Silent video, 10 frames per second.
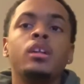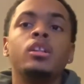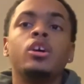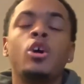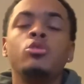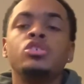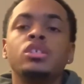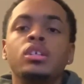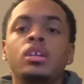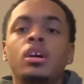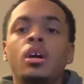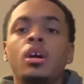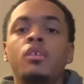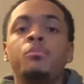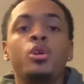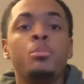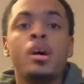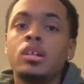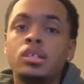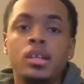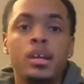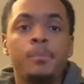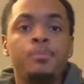the coaching of Bill Belichick.